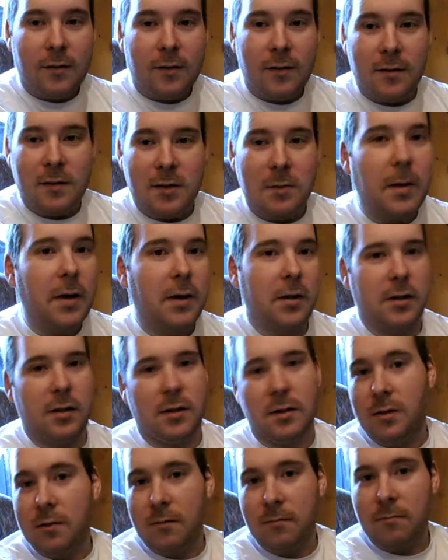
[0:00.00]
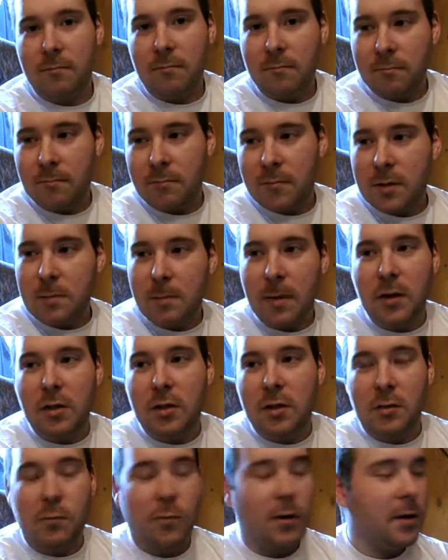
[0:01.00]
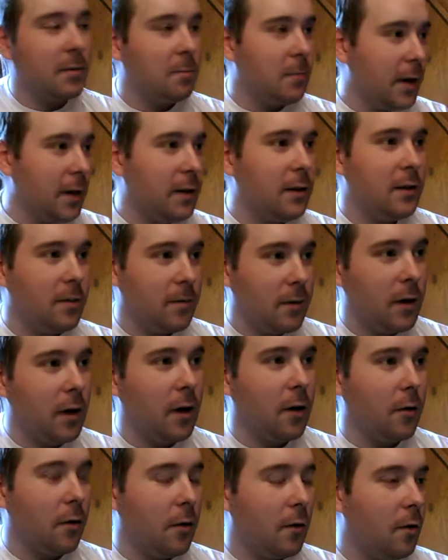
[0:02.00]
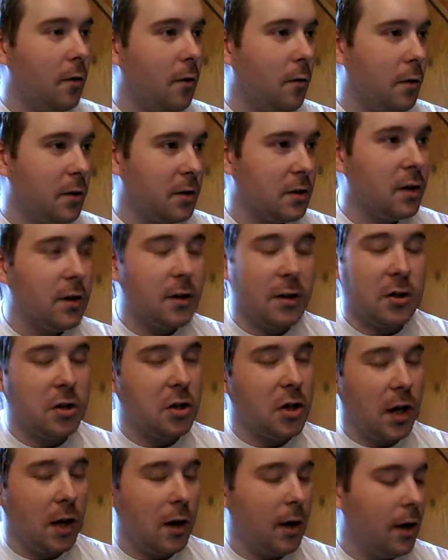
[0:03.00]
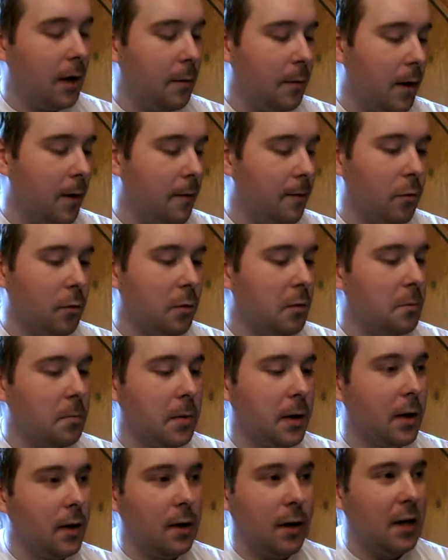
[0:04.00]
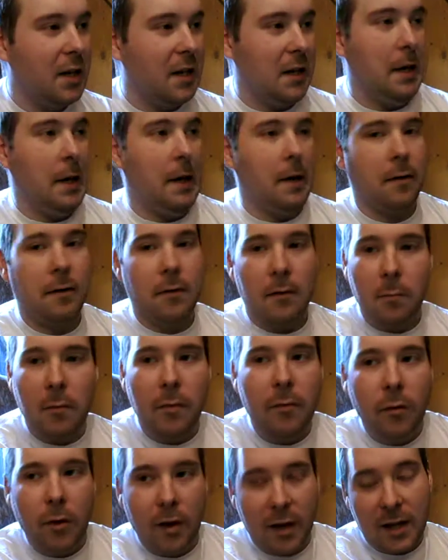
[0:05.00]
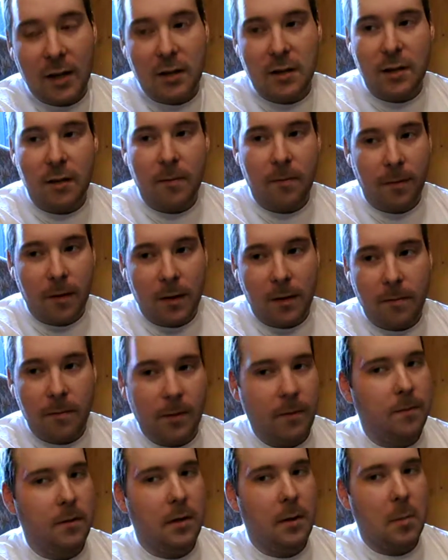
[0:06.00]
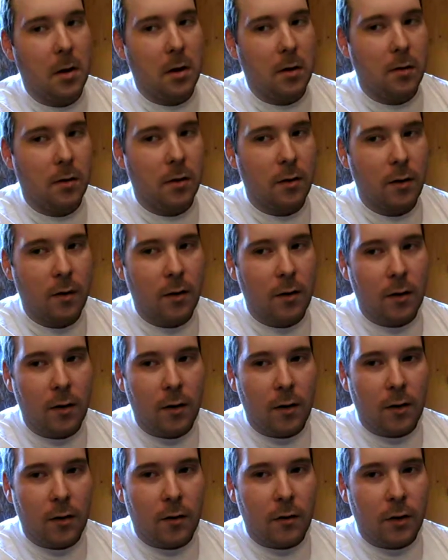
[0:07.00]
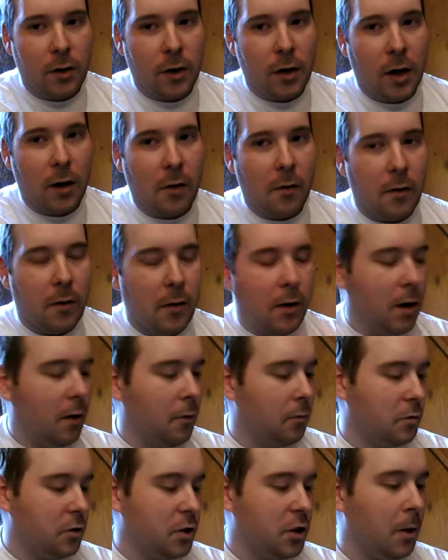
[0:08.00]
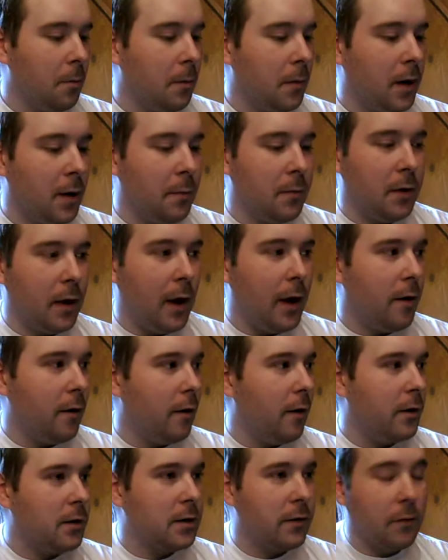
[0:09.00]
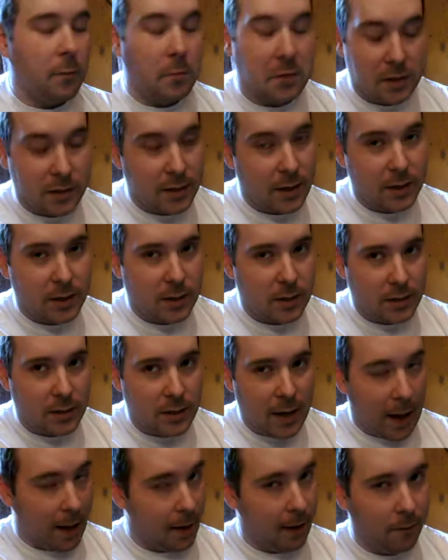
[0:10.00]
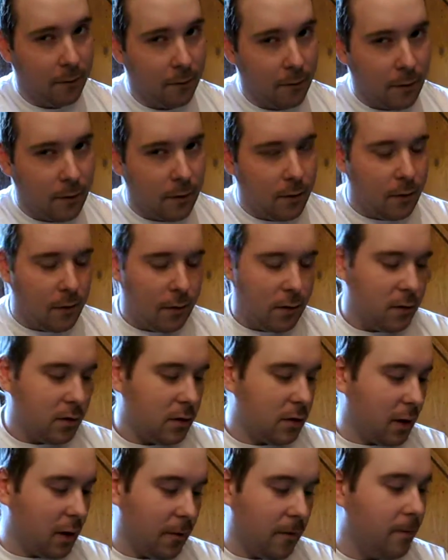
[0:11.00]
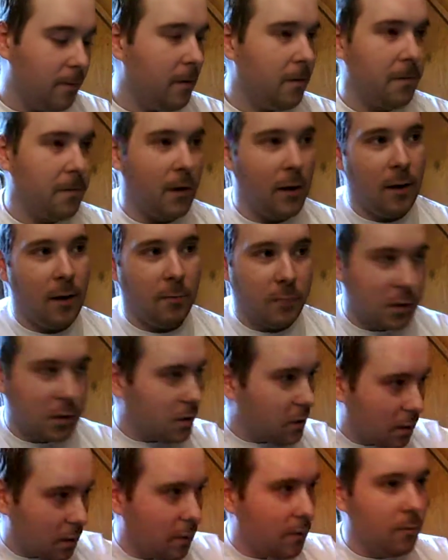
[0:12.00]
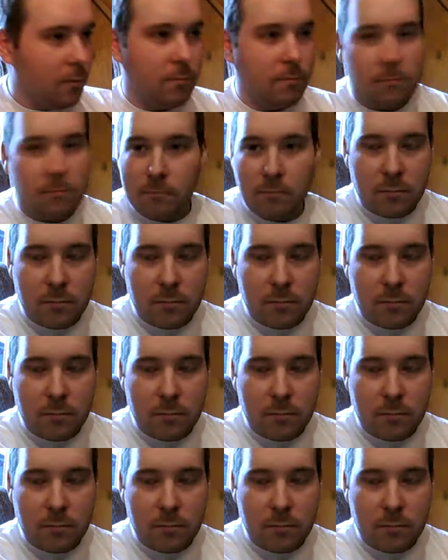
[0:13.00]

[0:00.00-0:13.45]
speechless speechless when I've made this video, when I started this channel up, I thought it would be a year before I get to the 50 mark. You know, I was jumping up and down like something possessed at 10. So 50, I'm just going to